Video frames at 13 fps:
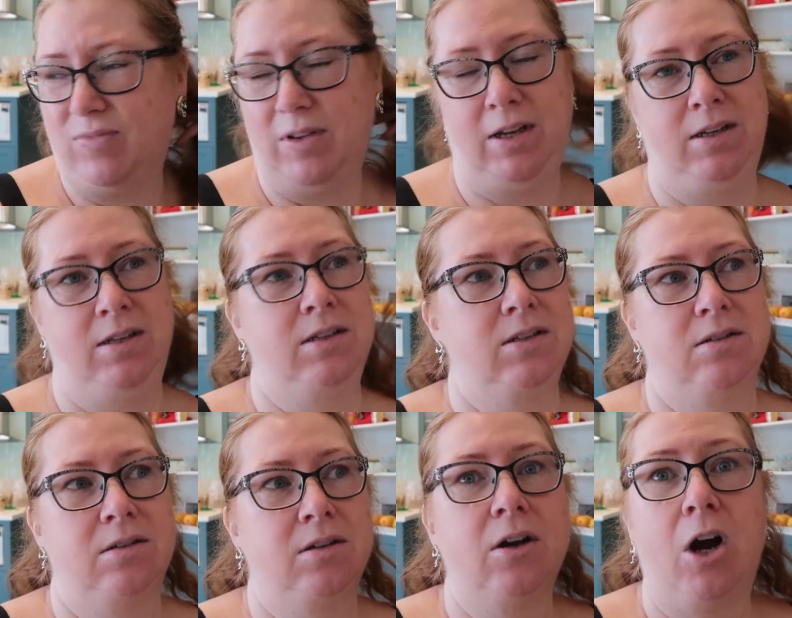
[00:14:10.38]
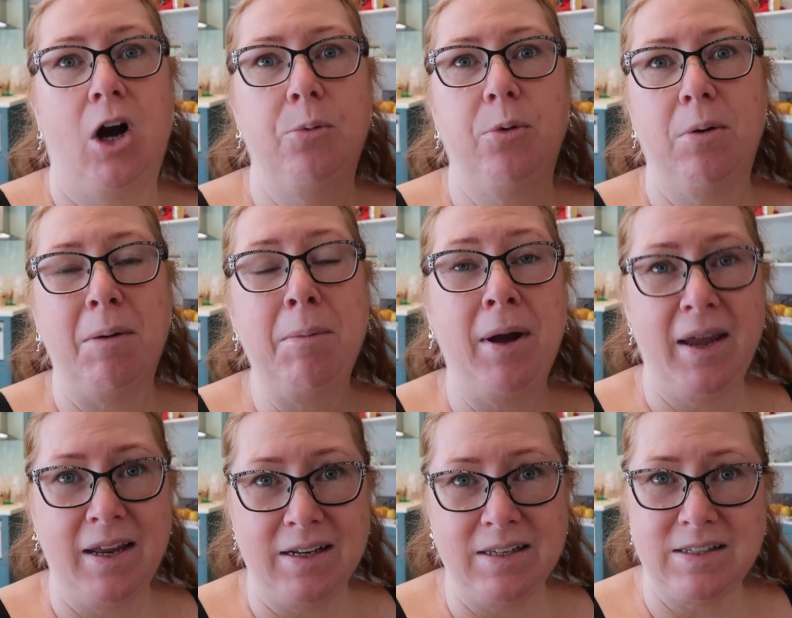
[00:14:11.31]
and I might
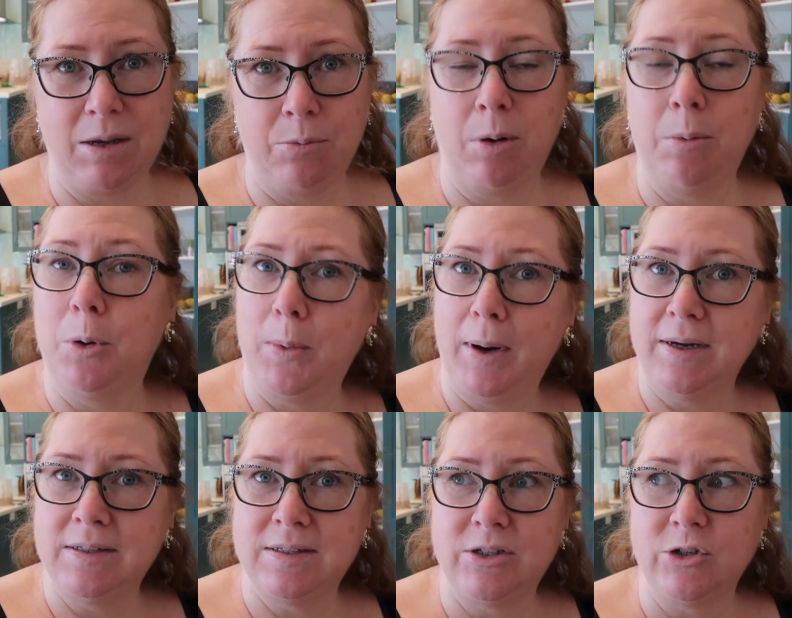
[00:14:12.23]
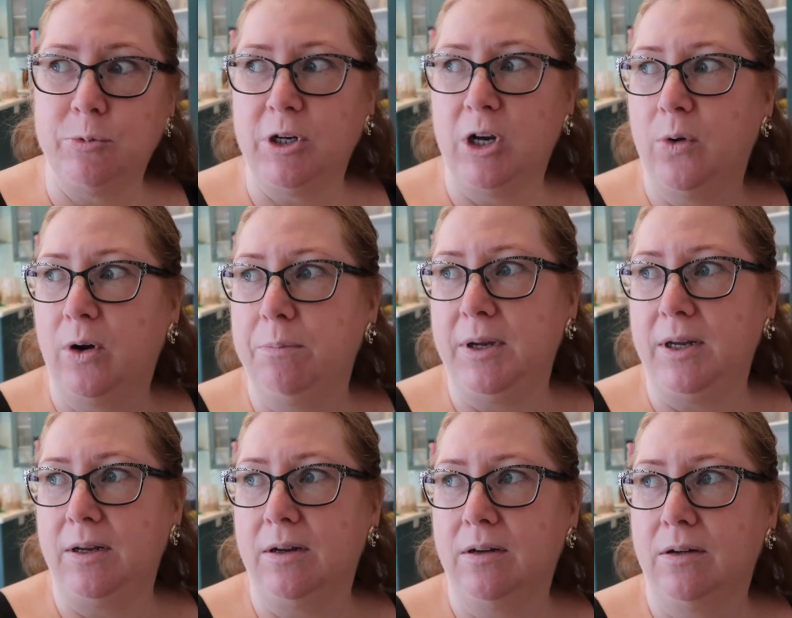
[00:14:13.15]
edit some while we're away still, but I won't
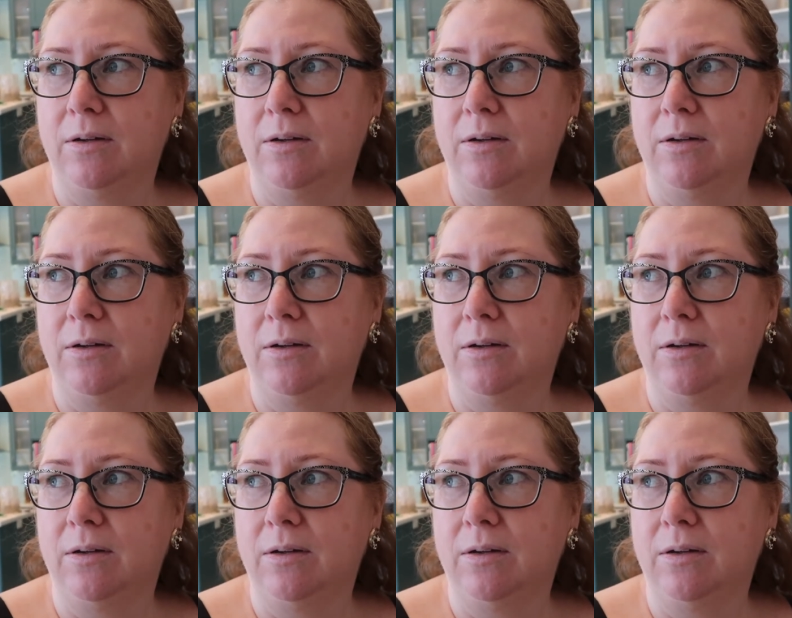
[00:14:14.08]
be